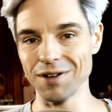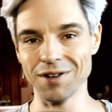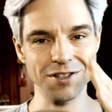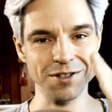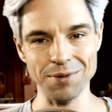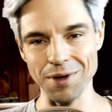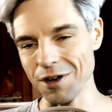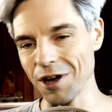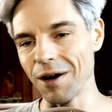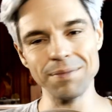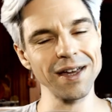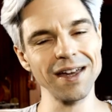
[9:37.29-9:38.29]
also with
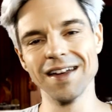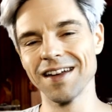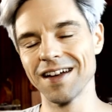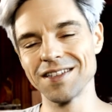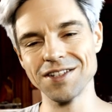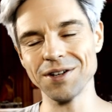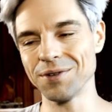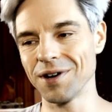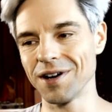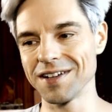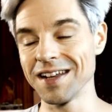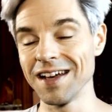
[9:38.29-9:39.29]
comping and so
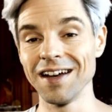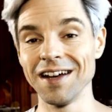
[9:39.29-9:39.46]
on.